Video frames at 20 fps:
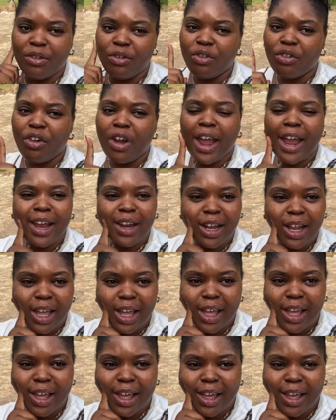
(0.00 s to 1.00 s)

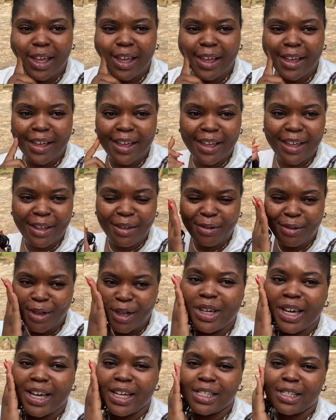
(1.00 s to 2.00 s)
Friday,
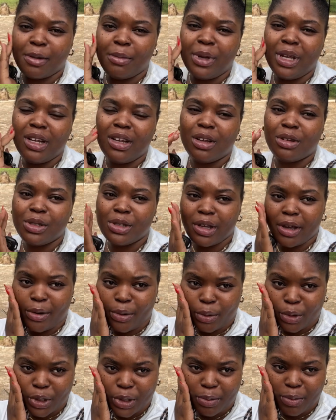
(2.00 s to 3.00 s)
you guys. I'm heading out to go
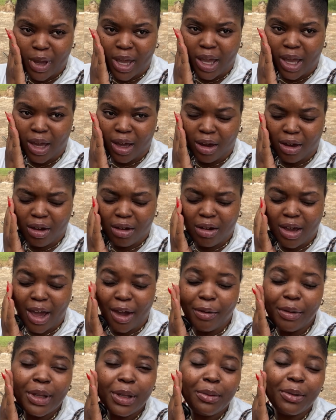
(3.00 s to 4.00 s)
and wash my hair. I
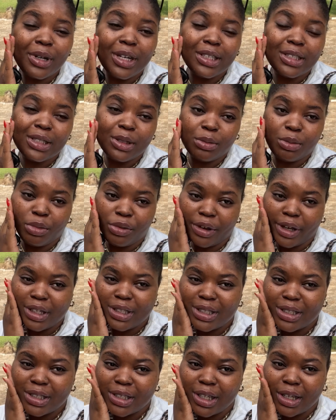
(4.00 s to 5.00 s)
really wanted to break
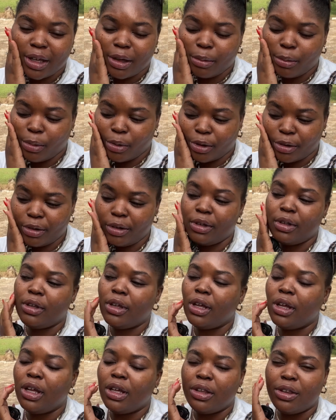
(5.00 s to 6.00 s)
today, but
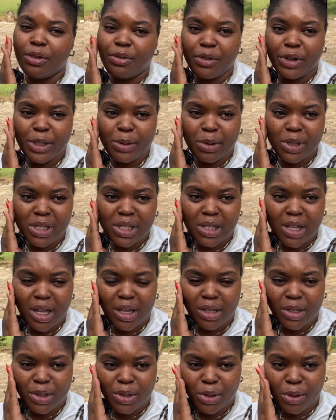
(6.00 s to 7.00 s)
the first person I
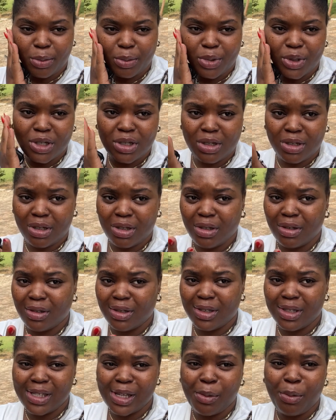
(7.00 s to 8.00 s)
hit up, she
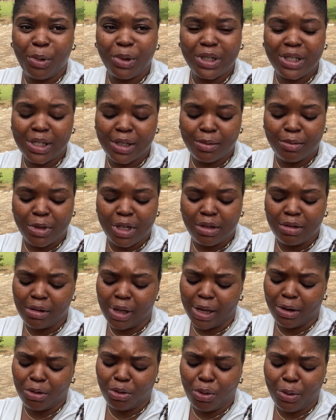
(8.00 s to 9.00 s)
disappointed me.
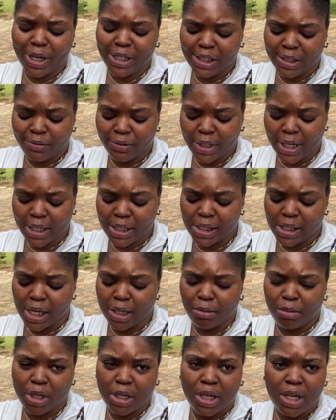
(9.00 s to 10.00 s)
I don't know why she even answered
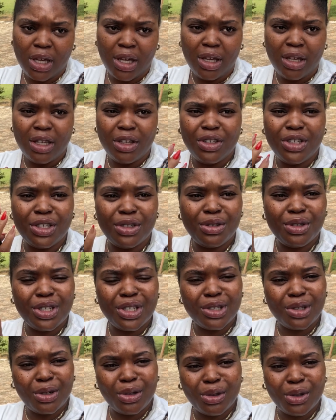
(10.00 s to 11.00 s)
me if she knew
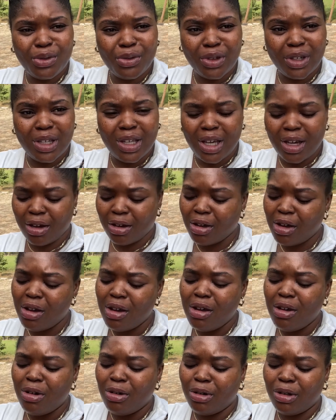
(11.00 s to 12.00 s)
she's closed for the year.
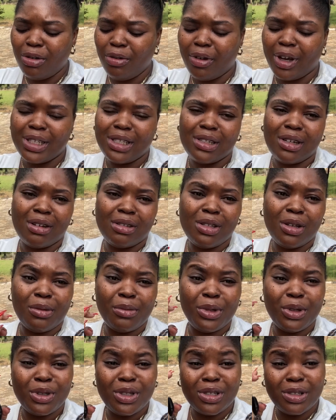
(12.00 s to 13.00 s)
Only for her to now tell
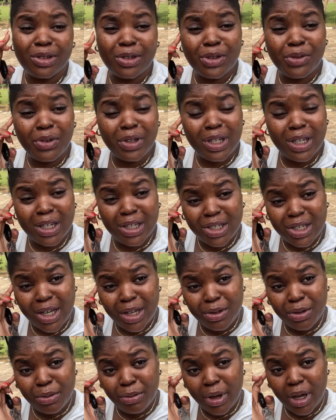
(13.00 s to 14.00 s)
me if she's closed for the year, she
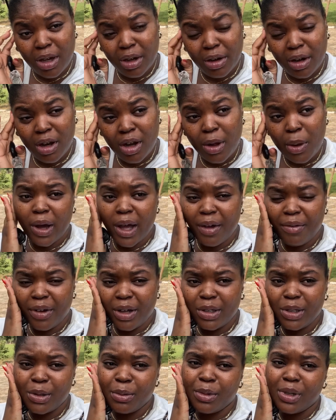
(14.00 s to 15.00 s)
can't do my hair. But I
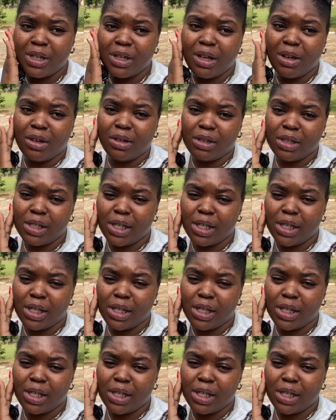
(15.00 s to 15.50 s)
found somebody else